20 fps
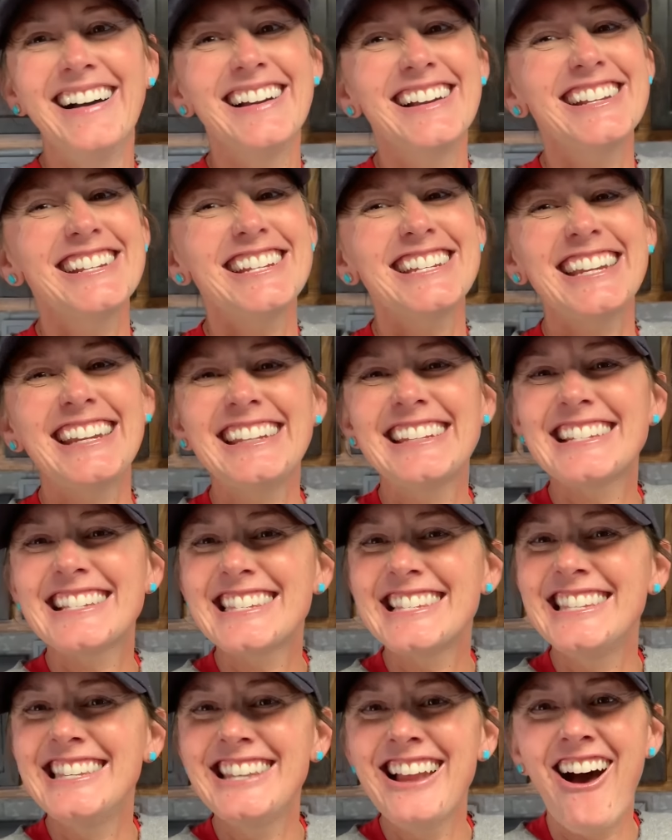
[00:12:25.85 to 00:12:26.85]
she does
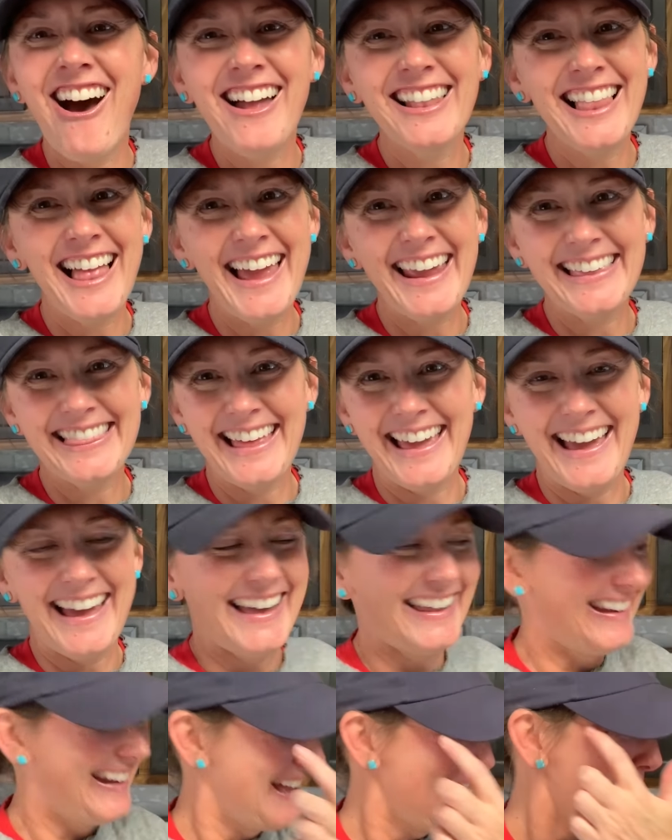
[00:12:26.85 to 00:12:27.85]
not like
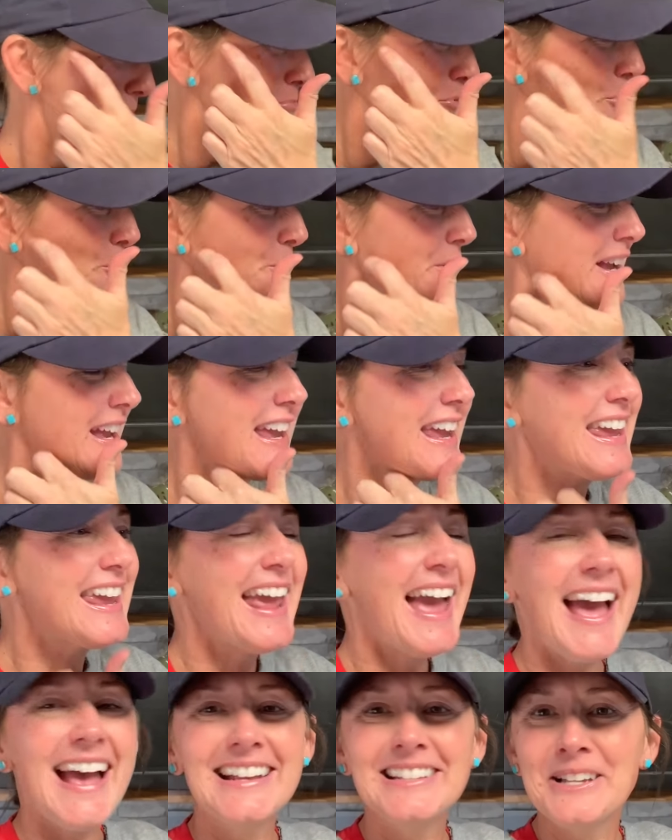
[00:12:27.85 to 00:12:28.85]
that. Marie
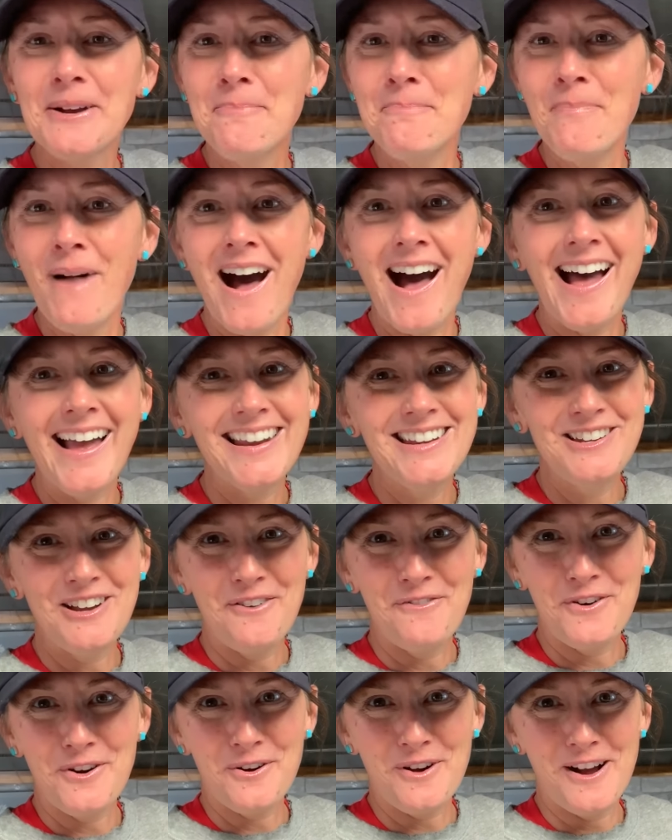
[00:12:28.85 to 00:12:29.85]
has a mind
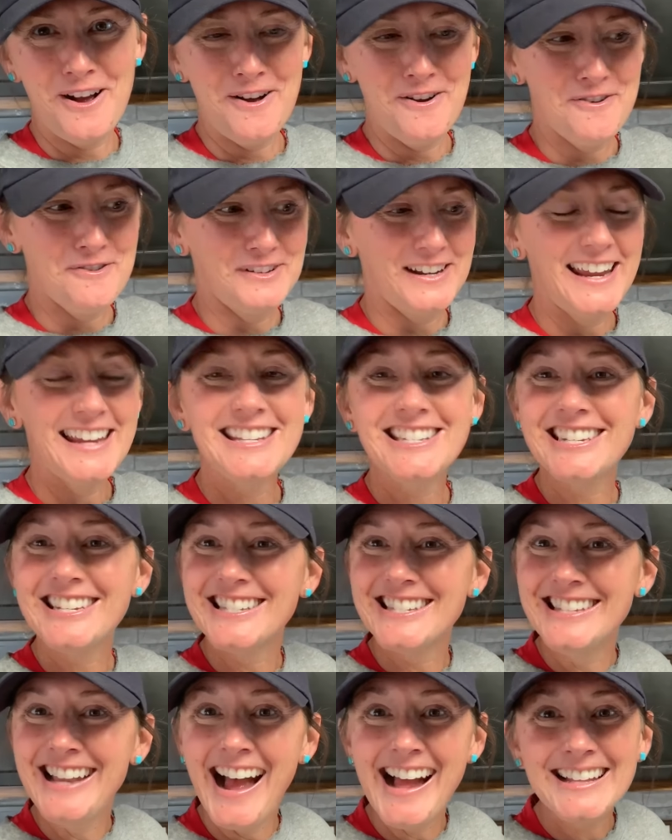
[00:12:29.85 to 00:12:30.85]
of her own.
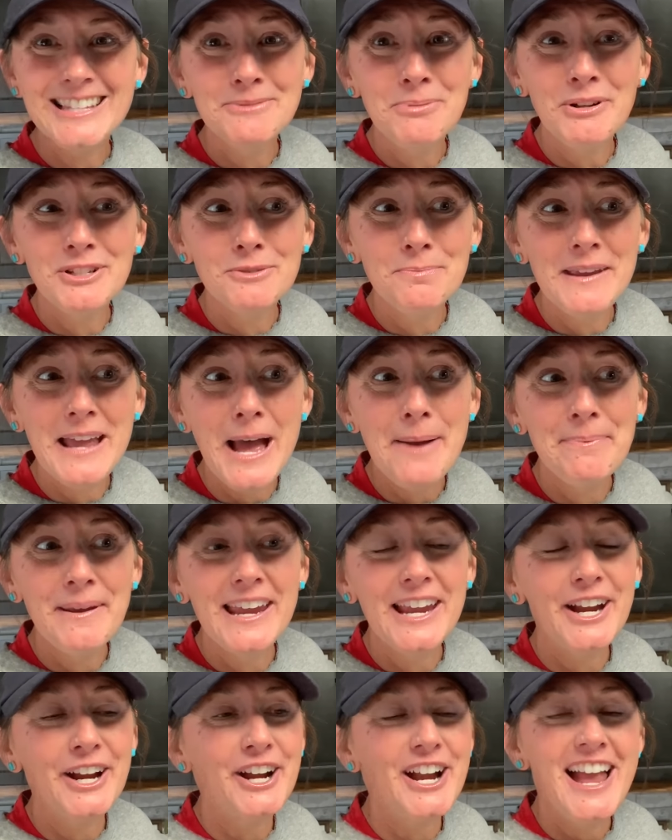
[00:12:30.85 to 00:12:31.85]
She's not supposed to be up
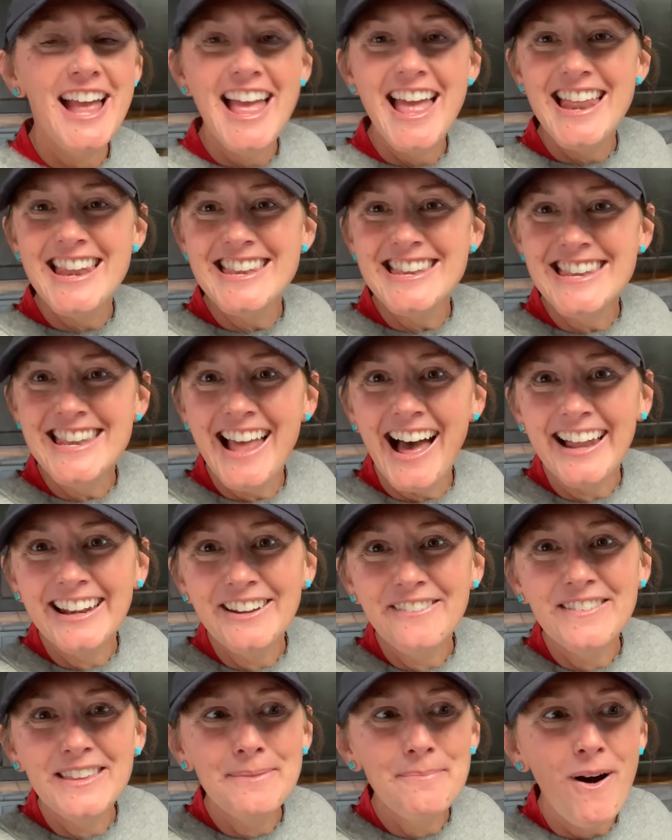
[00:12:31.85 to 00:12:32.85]
here. None
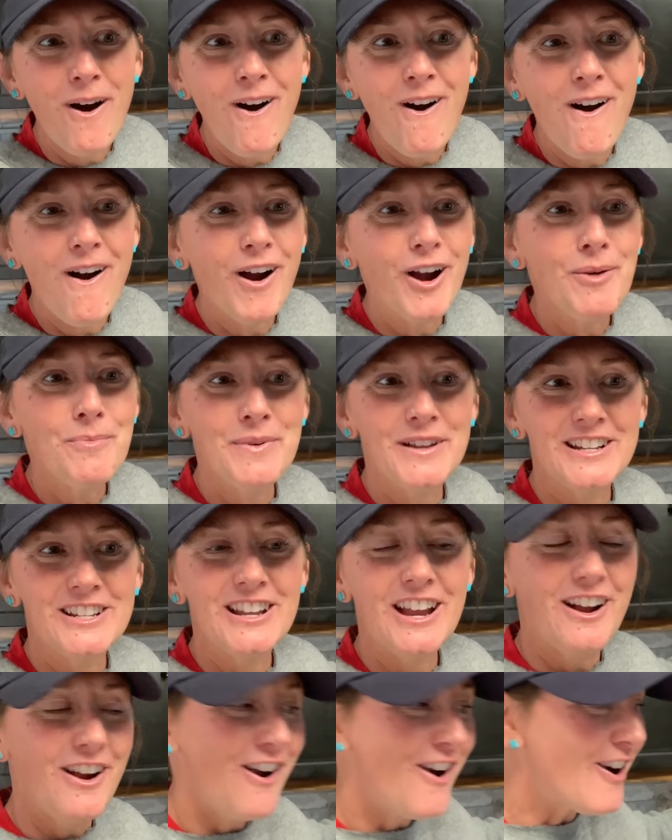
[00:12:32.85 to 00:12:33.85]
of them are, but
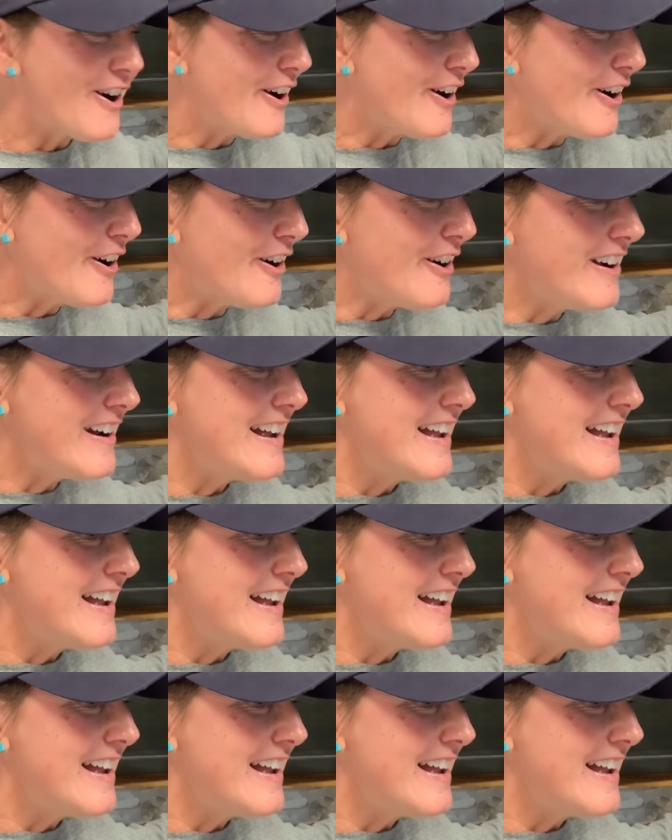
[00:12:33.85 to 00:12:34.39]
her,